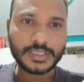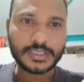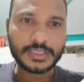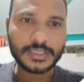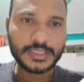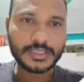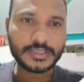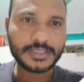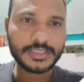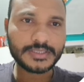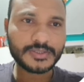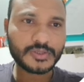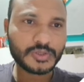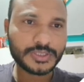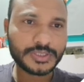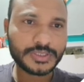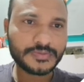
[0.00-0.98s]
These
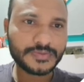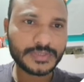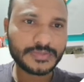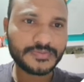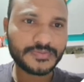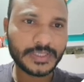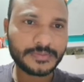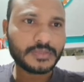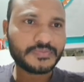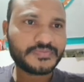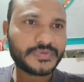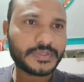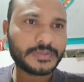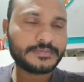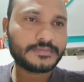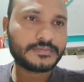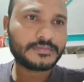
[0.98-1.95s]
questions which frame
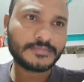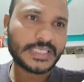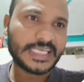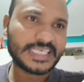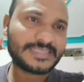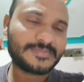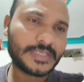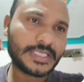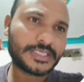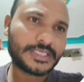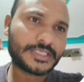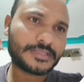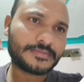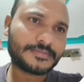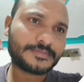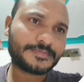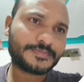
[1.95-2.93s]
from respiration
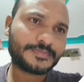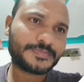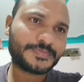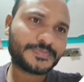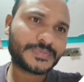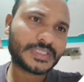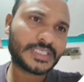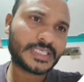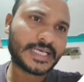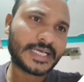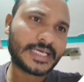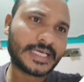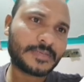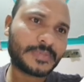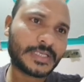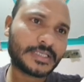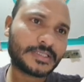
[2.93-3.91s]
in higher
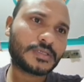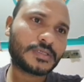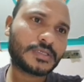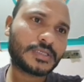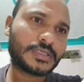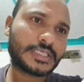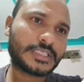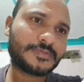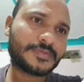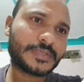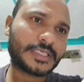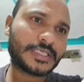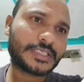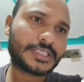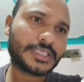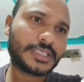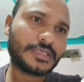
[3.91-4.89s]
plant,
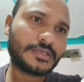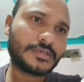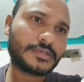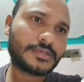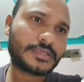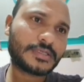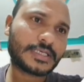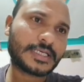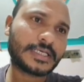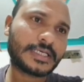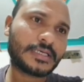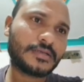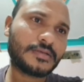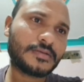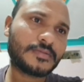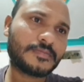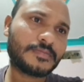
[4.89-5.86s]
respiration in higher
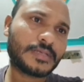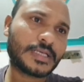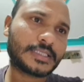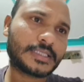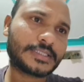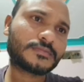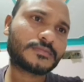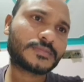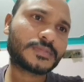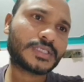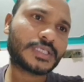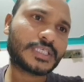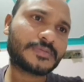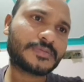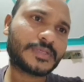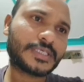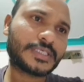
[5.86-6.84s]
plants,
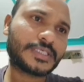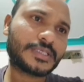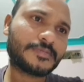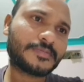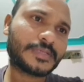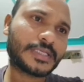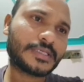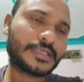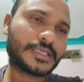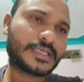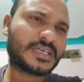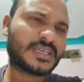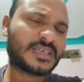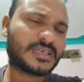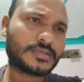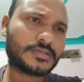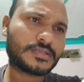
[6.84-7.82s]
respiration in plant or
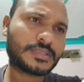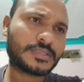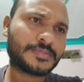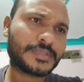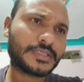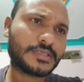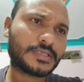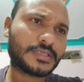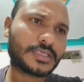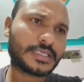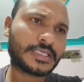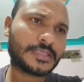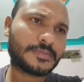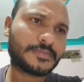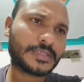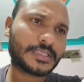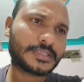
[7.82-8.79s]
higher simply higher
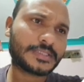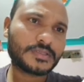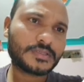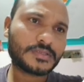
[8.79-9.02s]
plants.